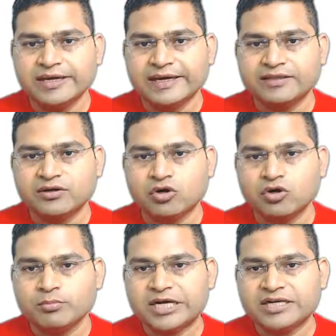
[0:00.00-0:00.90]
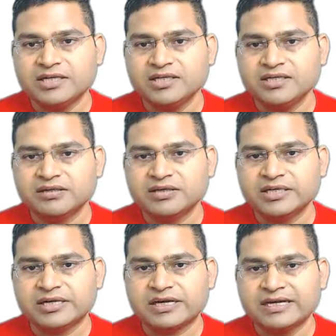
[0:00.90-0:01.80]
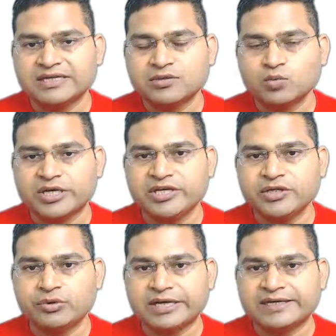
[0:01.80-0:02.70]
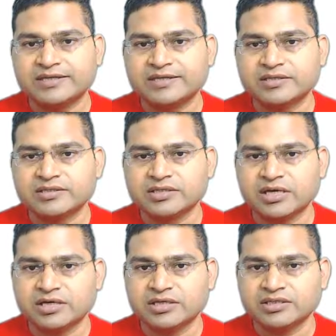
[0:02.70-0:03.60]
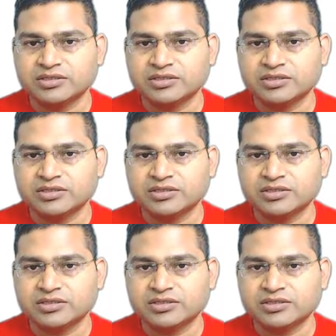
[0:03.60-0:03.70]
and then automatically integrate Kite when new editors are